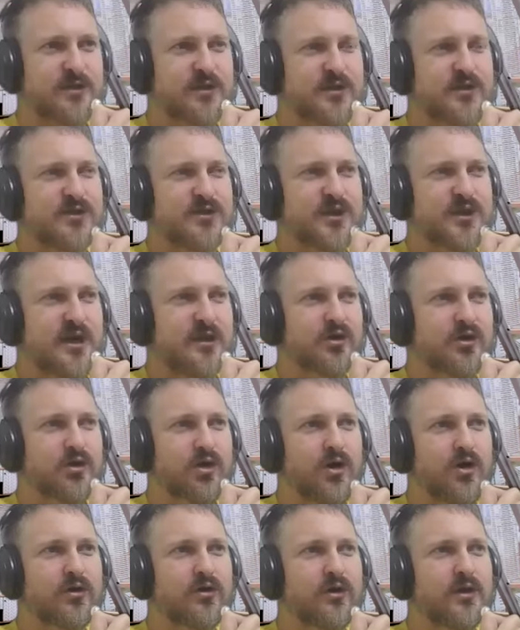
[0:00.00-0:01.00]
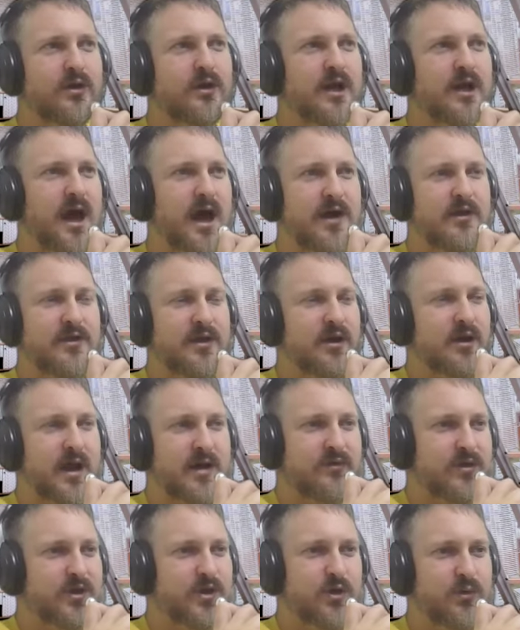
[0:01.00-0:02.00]
to Sungrow. They'll
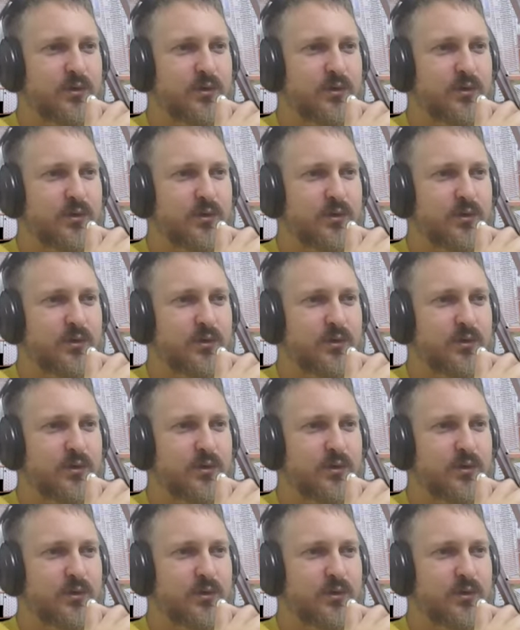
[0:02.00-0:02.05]
have a new